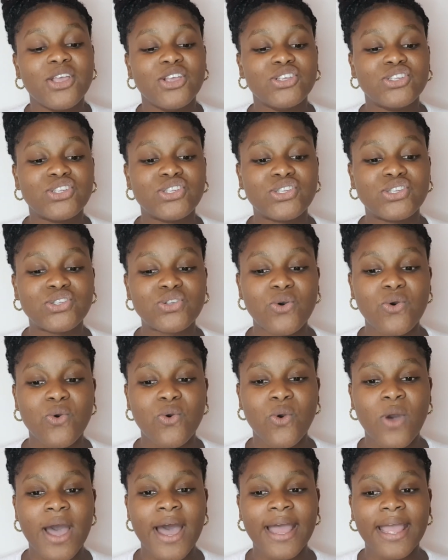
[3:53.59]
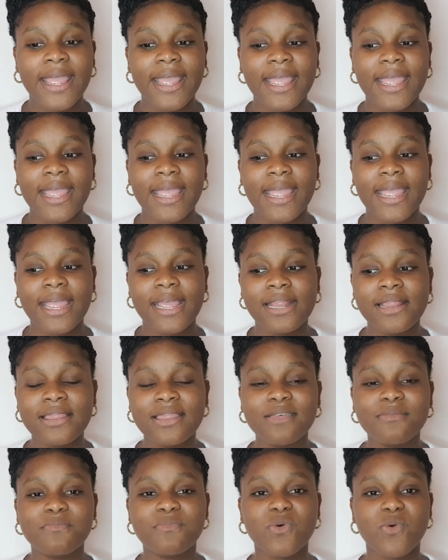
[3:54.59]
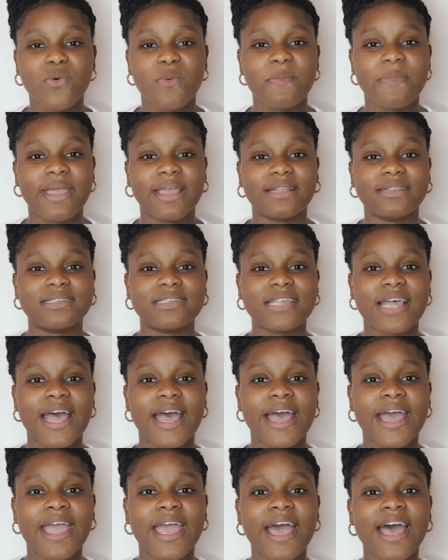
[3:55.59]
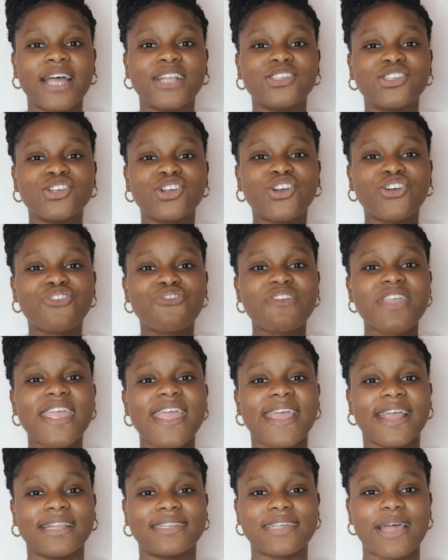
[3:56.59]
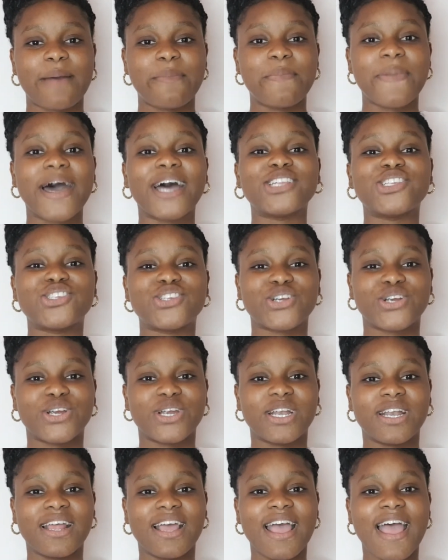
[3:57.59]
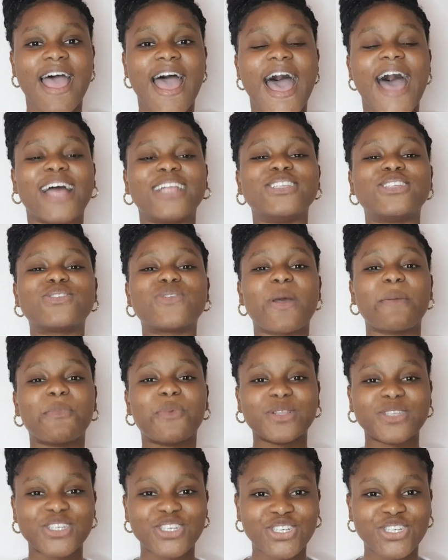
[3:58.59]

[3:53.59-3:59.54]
So in the moment, I had to create a pattern, and so I'm going to